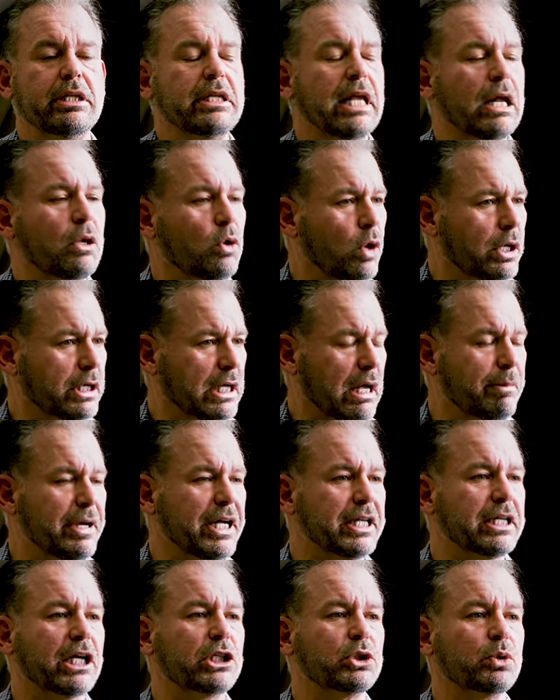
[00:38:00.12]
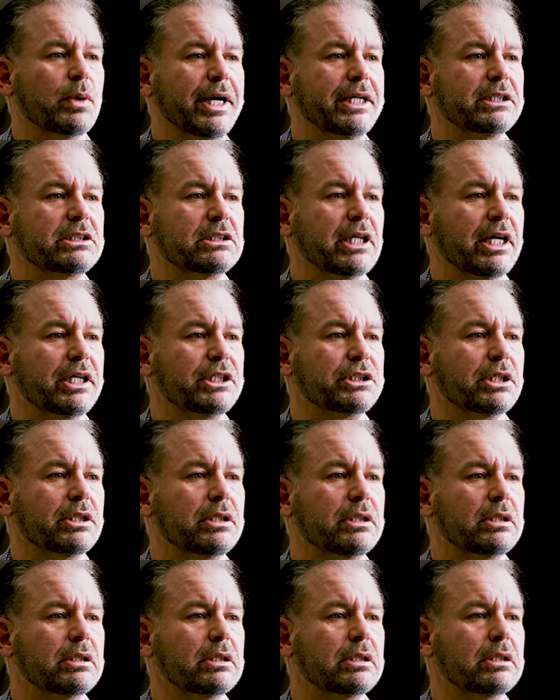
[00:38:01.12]
that looked at me at that train
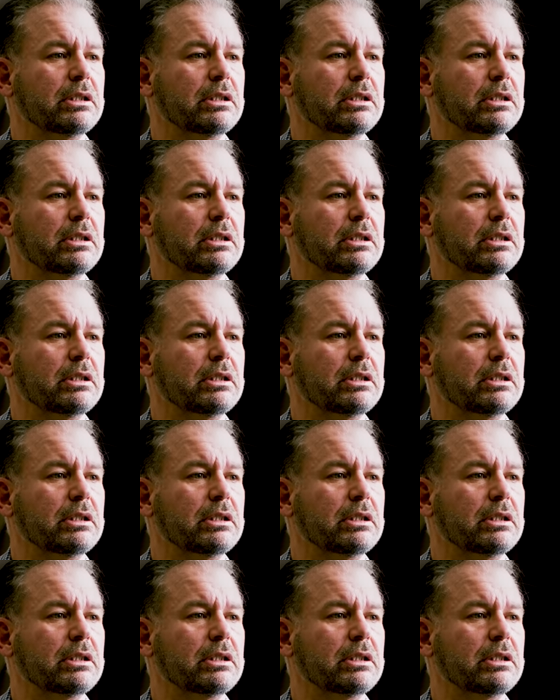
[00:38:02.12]
station.